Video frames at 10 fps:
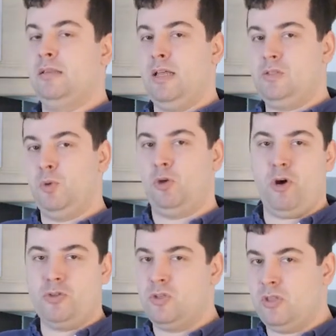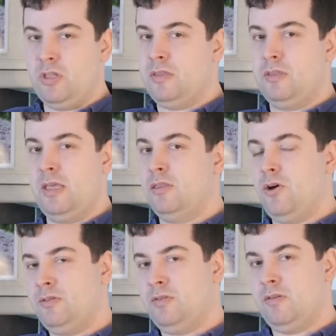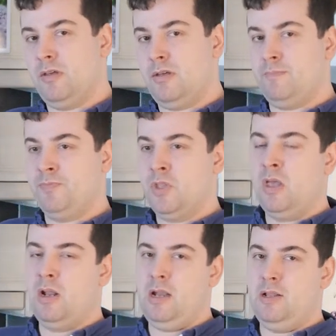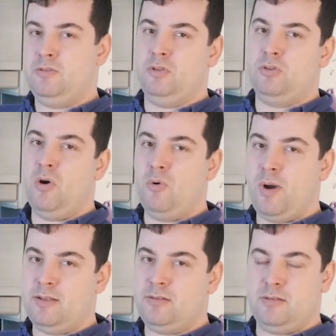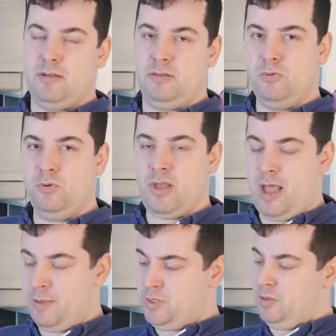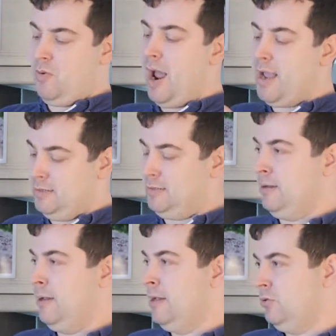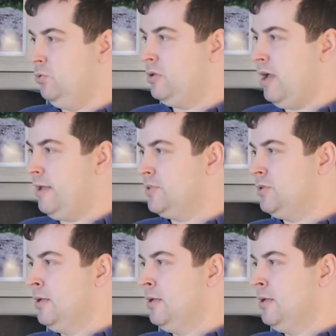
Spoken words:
That's because you did not let the dough rest 2 times and rise 2 times.